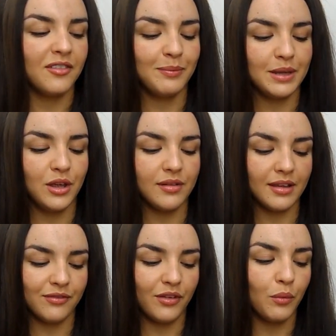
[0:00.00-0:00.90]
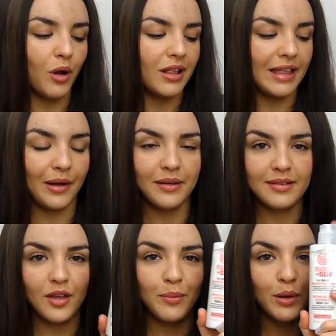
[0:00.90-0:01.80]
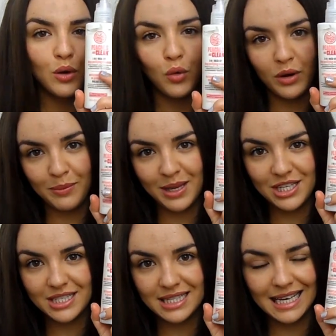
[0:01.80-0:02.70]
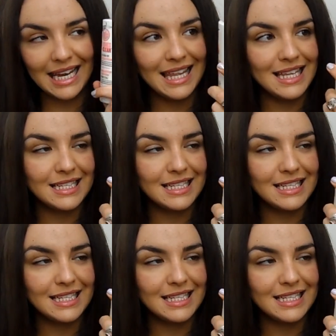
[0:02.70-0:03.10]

I've been using for a while now is Soap and Glory Peaches and Clean.